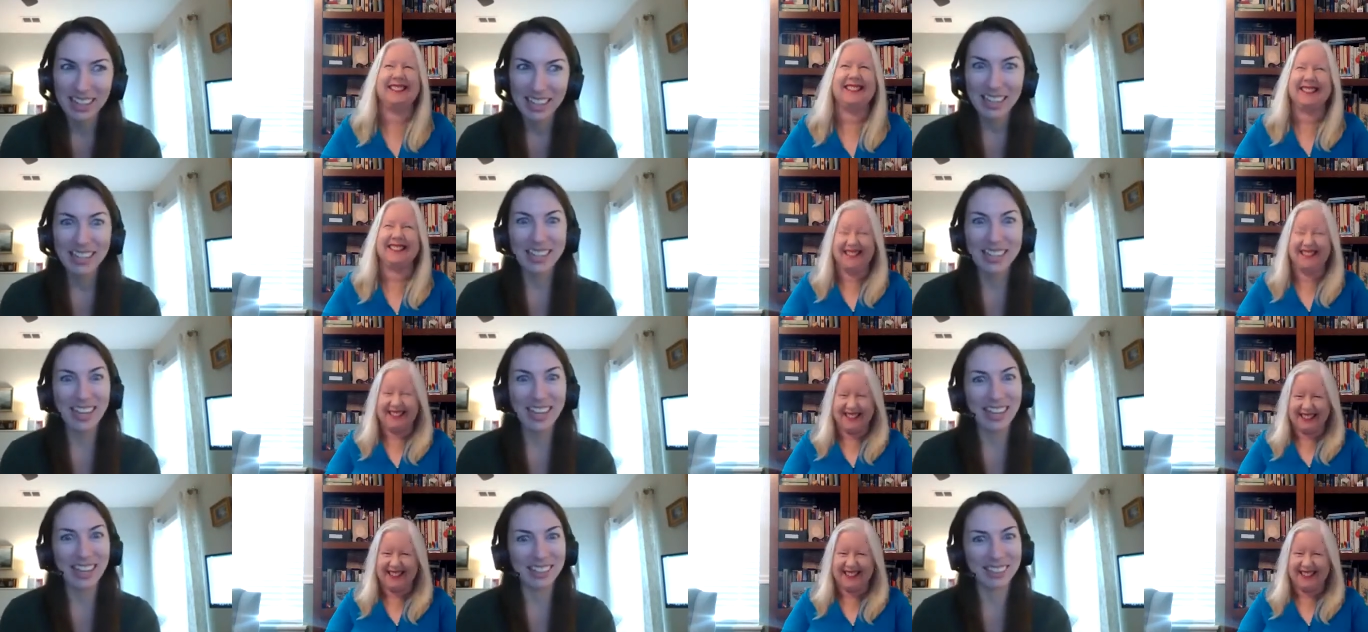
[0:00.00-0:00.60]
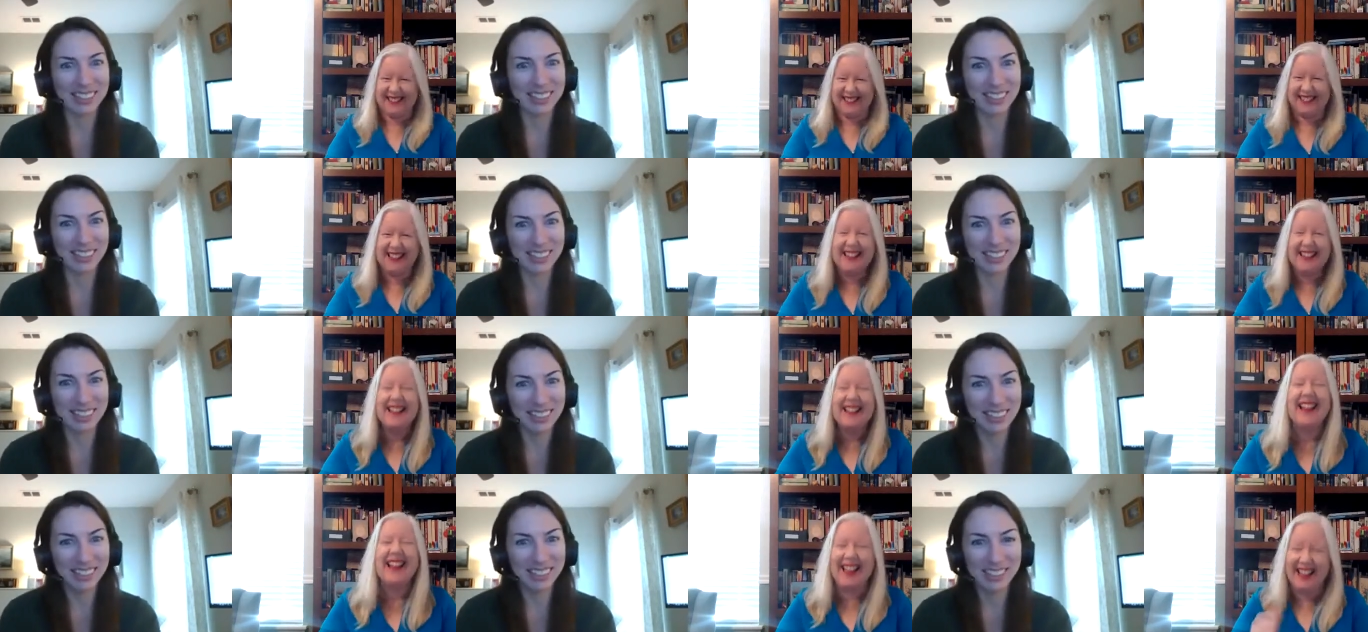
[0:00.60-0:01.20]
Speaker 1: yes.
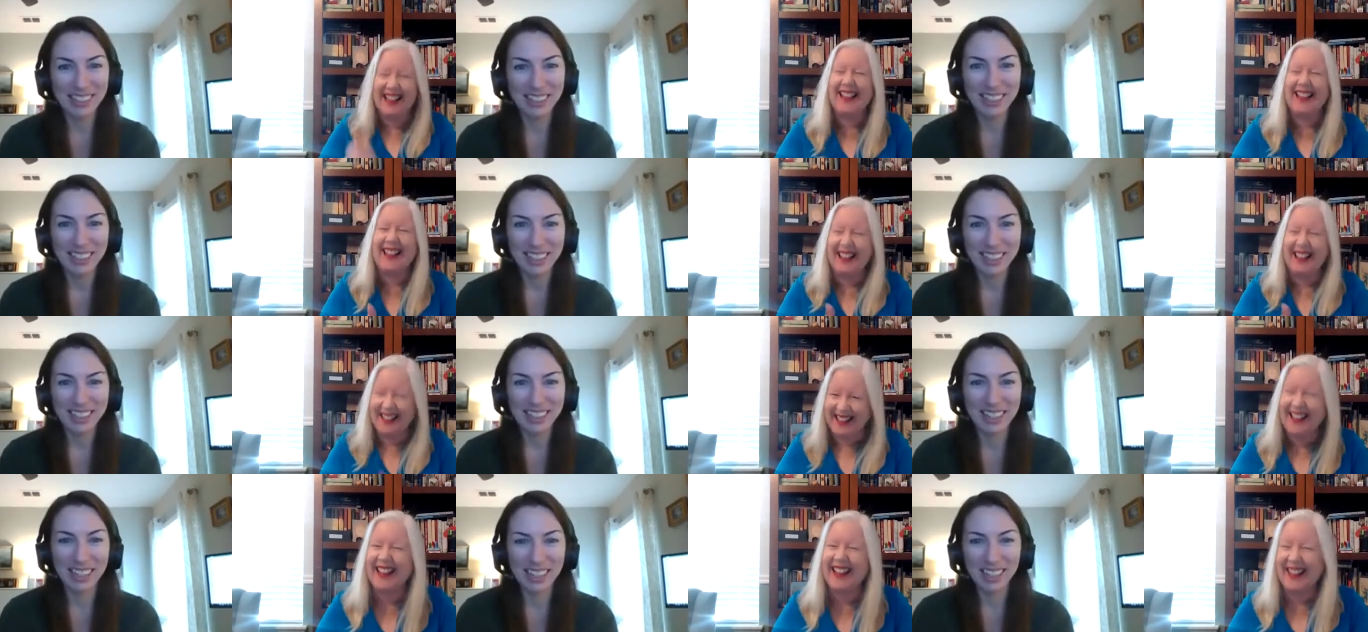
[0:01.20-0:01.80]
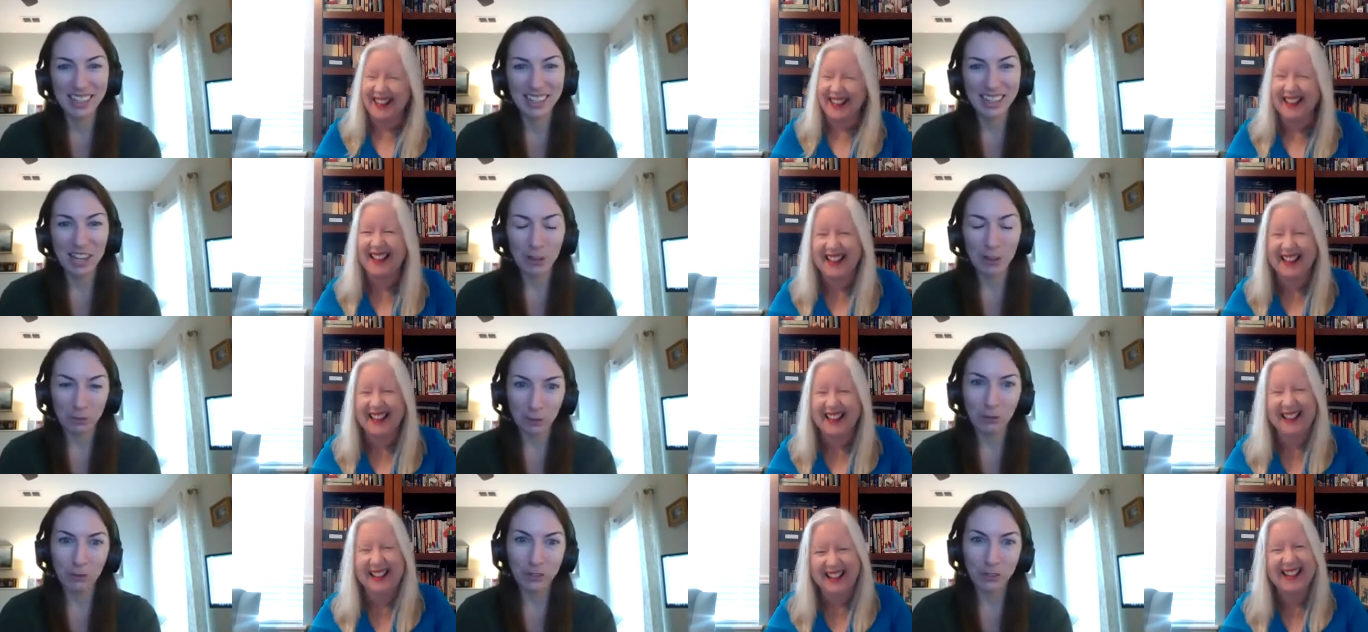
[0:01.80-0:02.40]
if
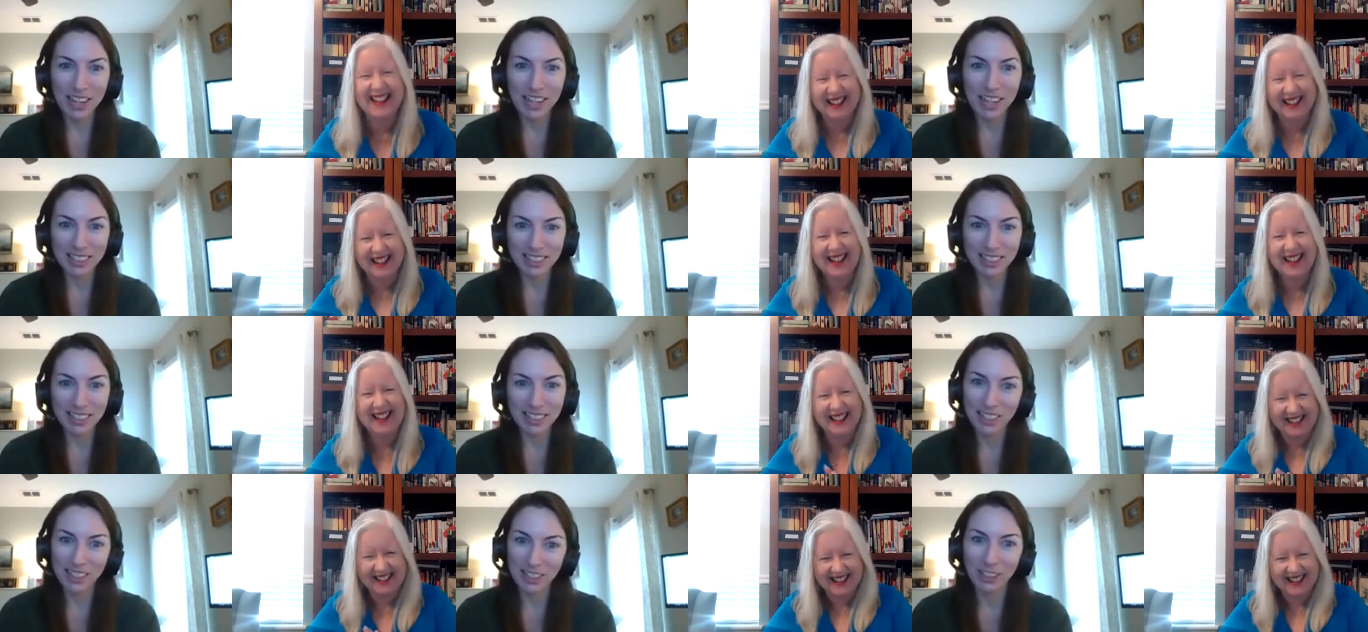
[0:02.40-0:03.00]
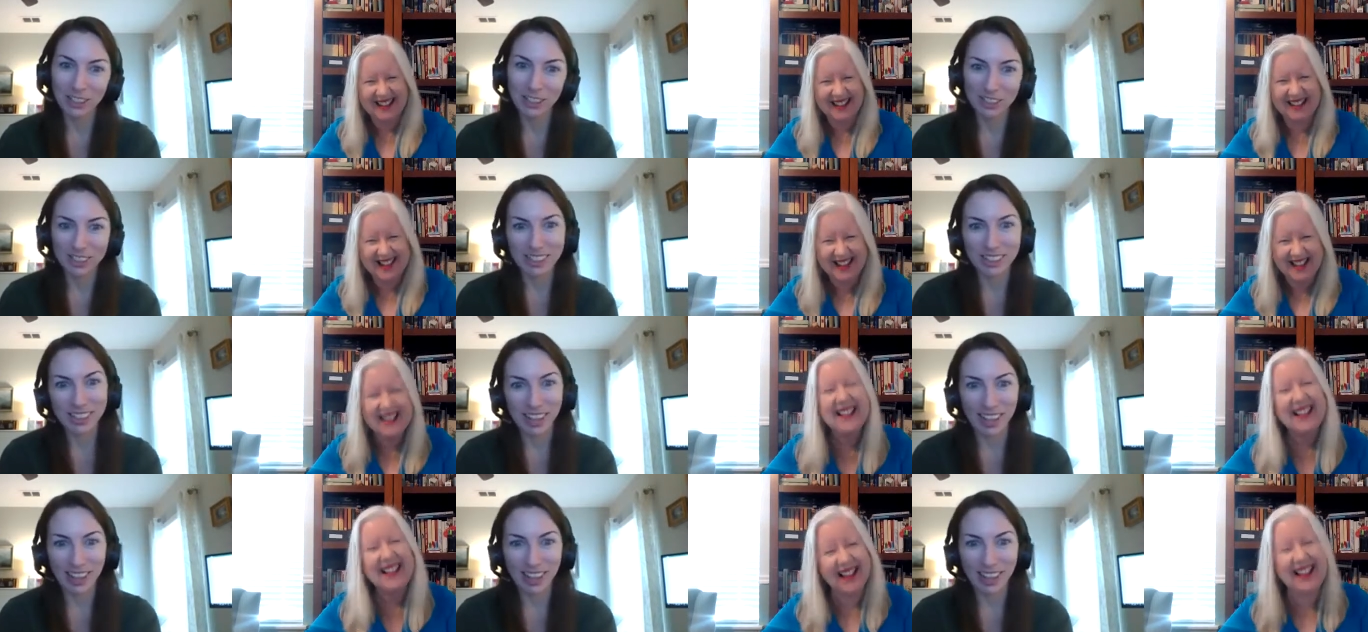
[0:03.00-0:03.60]
overnight is 10 years, then
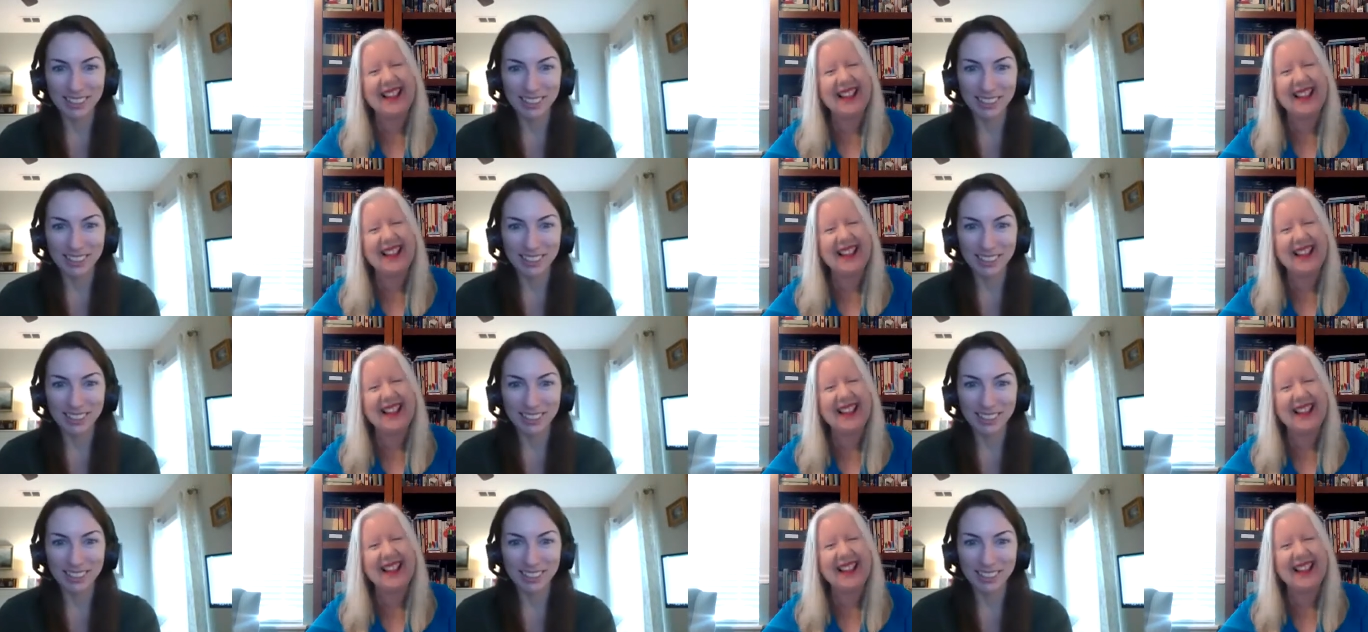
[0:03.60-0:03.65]
yes.